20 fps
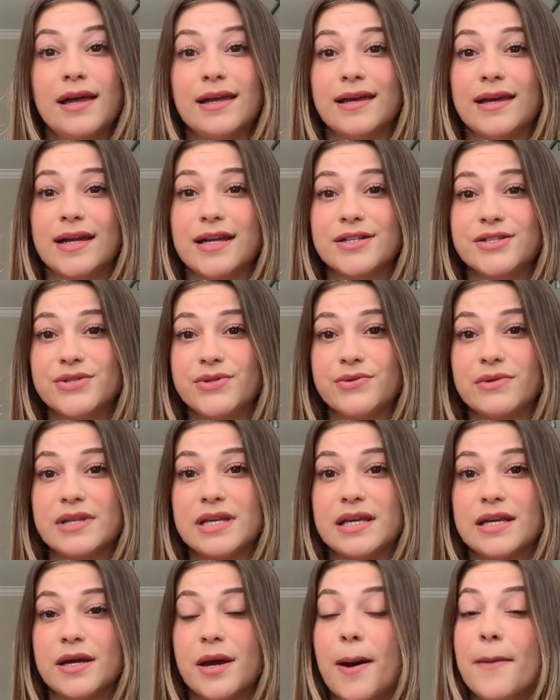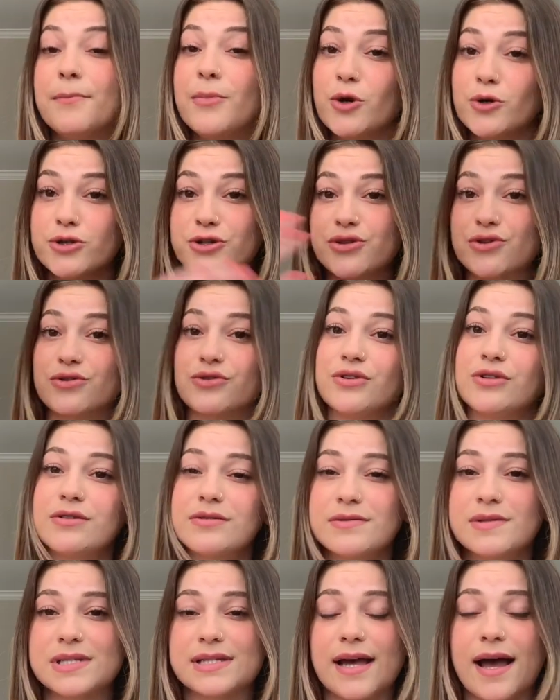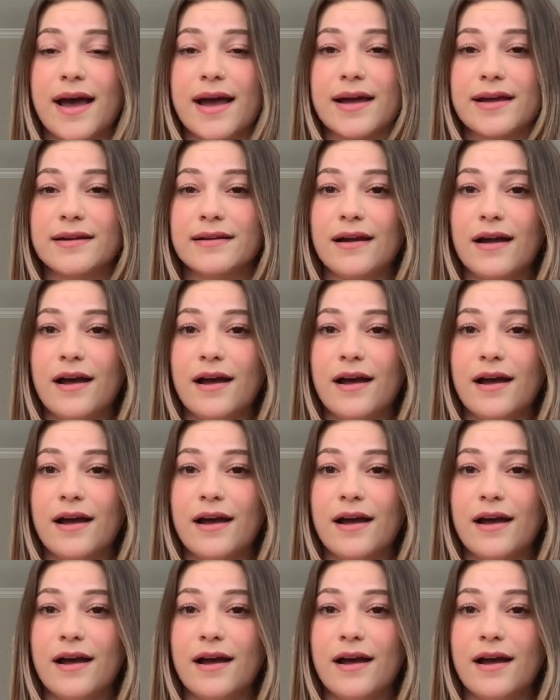get into the emotional side